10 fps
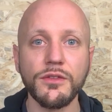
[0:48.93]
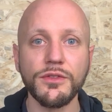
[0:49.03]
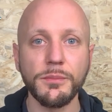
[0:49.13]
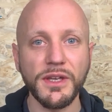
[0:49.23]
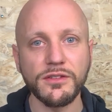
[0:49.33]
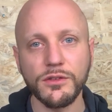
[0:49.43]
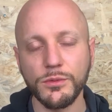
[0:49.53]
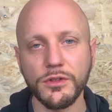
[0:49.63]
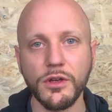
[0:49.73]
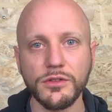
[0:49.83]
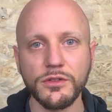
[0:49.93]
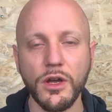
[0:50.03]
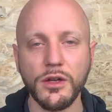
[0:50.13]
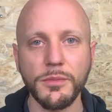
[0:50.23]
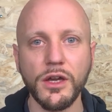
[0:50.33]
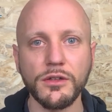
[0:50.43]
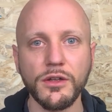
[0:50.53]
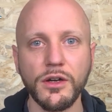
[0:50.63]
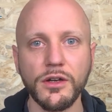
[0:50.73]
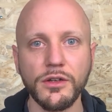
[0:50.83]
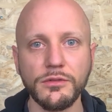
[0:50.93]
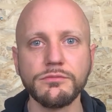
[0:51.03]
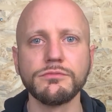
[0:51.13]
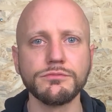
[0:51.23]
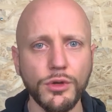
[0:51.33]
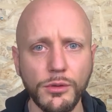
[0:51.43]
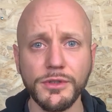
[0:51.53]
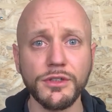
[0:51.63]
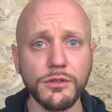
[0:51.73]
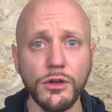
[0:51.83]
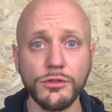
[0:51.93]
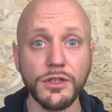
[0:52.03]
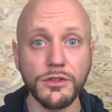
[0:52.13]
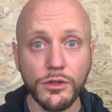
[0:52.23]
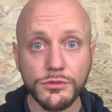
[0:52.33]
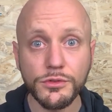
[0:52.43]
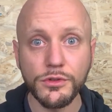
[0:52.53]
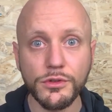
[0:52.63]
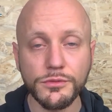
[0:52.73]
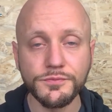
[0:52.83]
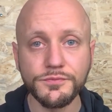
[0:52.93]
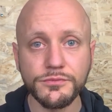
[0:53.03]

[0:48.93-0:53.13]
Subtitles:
The basics we're going to talk about are probably already known to you,